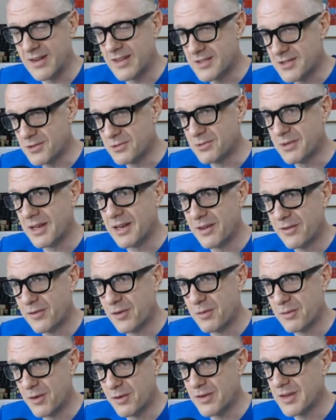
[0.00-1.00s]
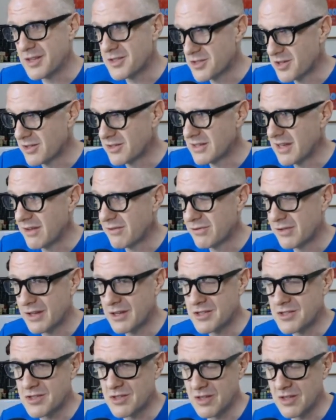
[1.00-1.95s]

It's a wonderful movie. It's on Netflix.